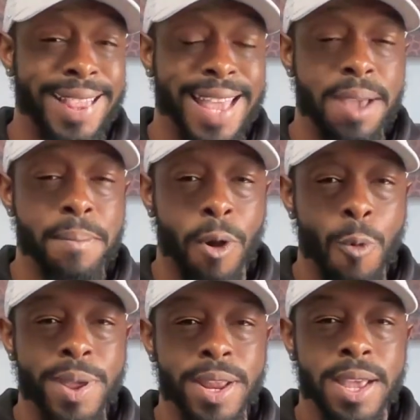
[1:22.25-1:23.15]
that
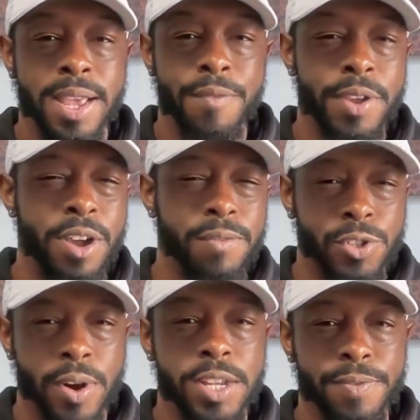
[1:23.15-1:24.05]
moment, if he could have
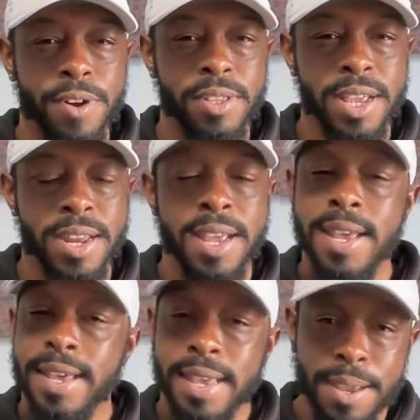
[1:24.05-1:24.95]
transferred then,
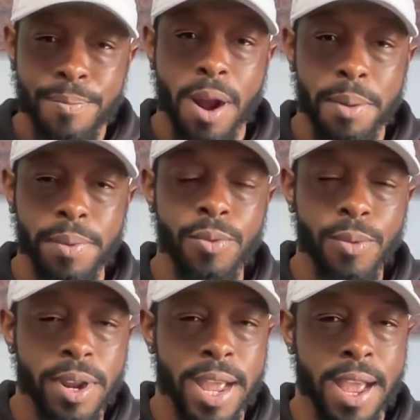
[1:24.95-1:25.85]
he probably
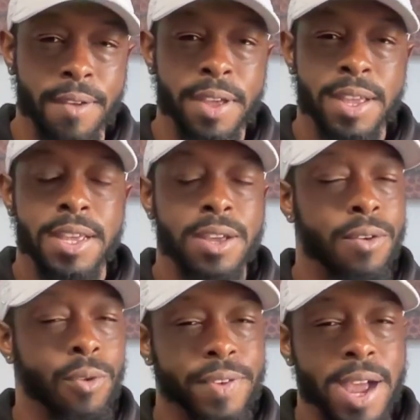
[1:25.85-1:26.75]
would have.
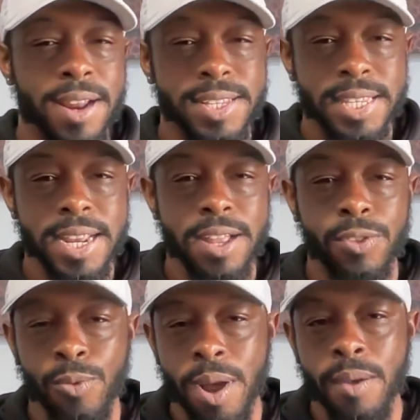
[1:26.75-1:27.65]
We've kind of seen it
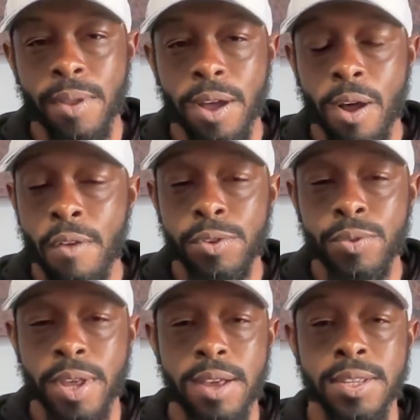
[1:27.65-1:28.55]
throughout all of
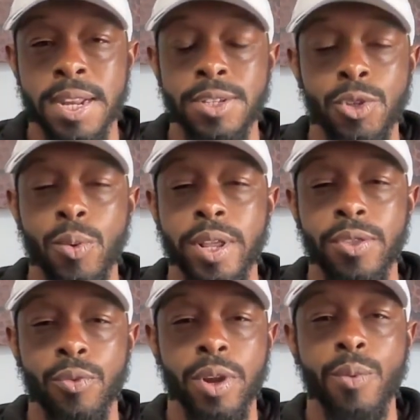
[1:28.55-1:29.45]

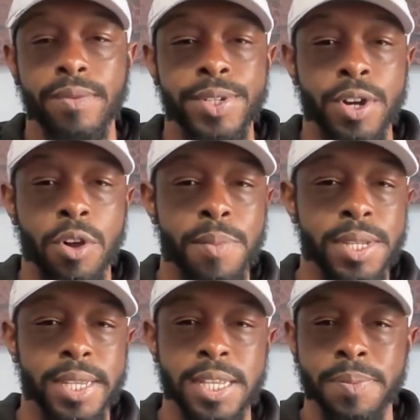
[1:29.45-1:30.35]
2023 with Gerald
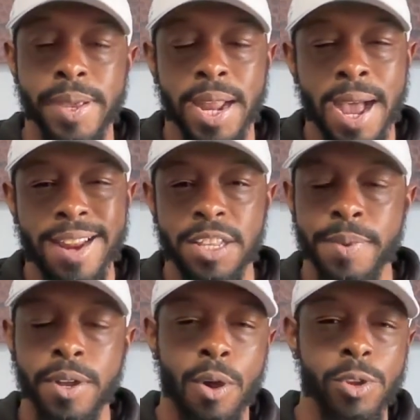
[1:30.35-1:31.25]
Mincey. He's been hot, he's
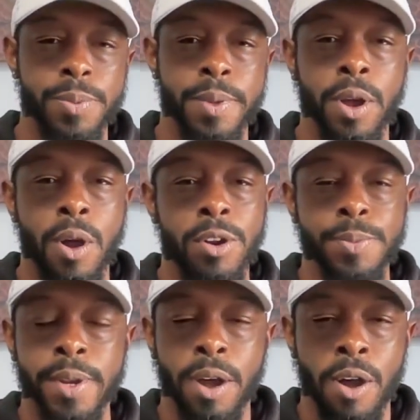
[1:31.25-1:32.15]
been cold, he's been on, he's
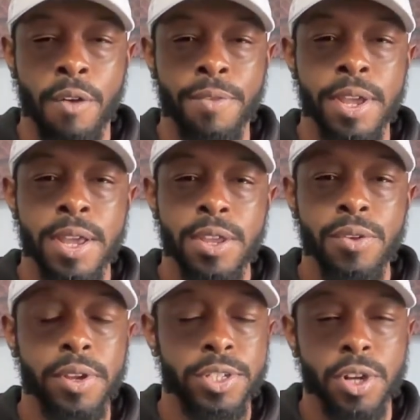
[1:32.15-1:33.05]
been off.
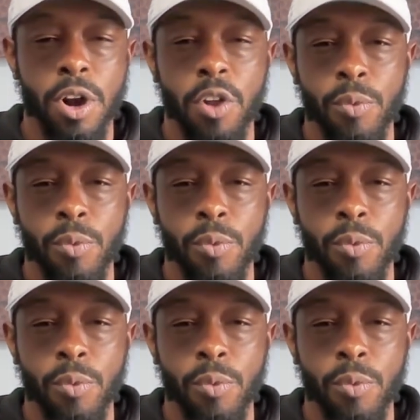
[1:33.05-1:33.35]
You could start off with